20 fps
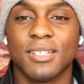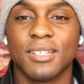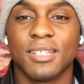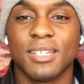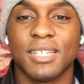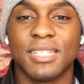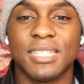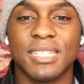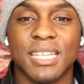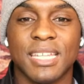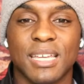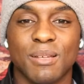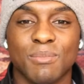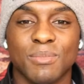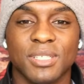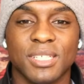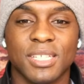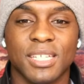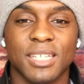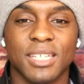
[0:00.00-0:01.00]
uh,
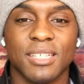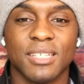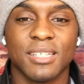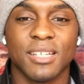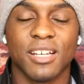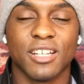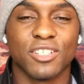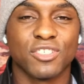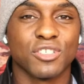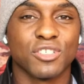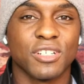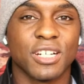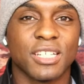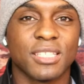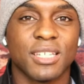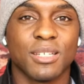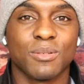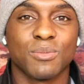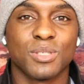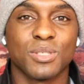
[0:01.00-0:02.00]
namely Usher, I
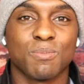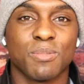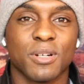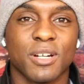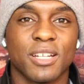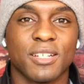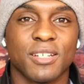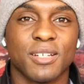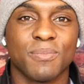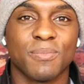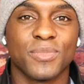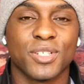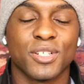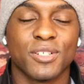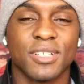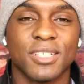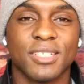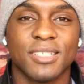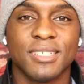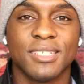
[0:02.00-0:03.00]
think, was brought up
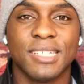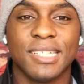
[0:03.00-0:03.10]
during